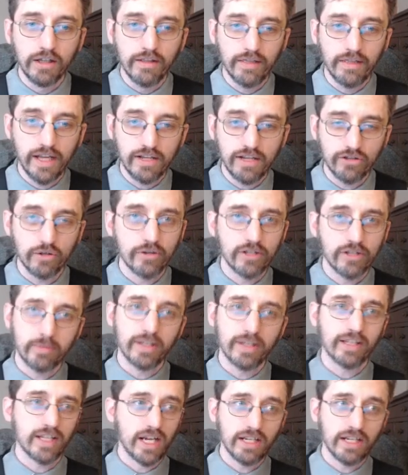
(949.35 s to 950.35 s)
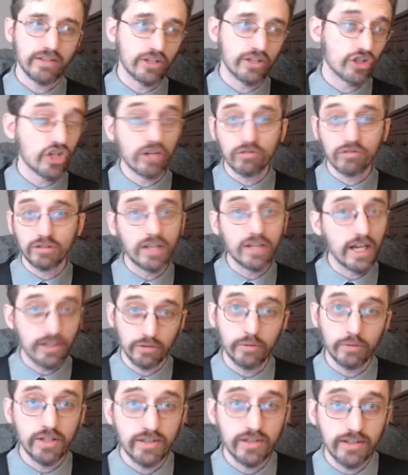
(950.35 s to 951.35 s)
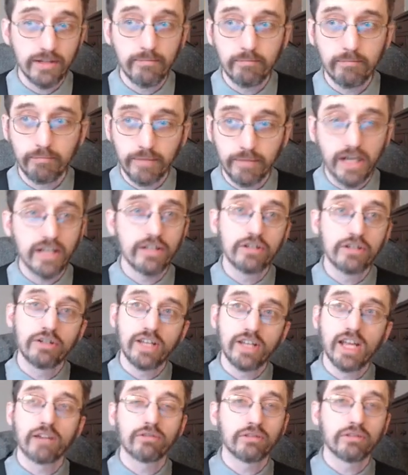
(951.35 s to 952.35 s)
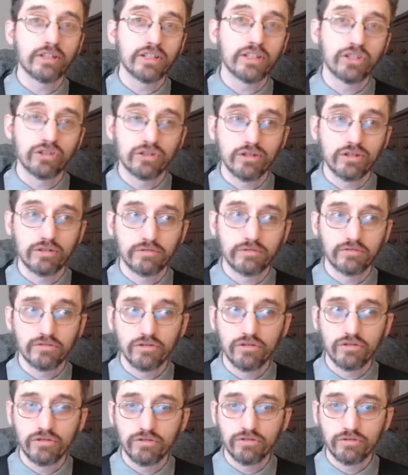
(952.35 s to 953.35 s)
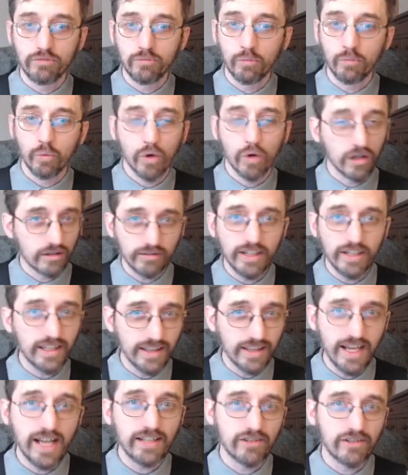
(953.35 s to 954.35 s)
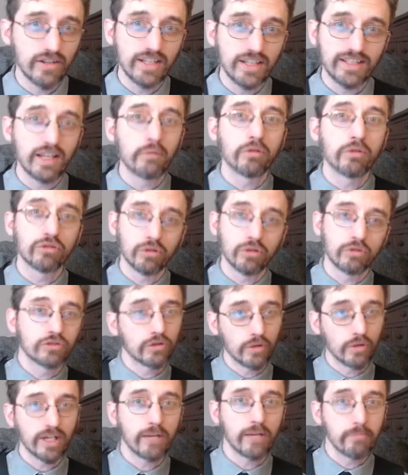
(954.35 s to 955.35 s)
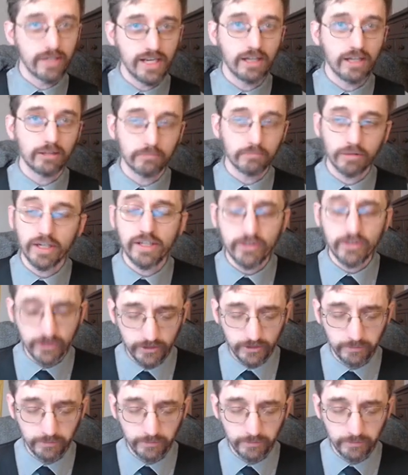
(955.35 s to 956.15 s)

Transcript: That has always been kind of the generalized wisdom, but you can't really work like that. So they say, well, gold's going up and down in price.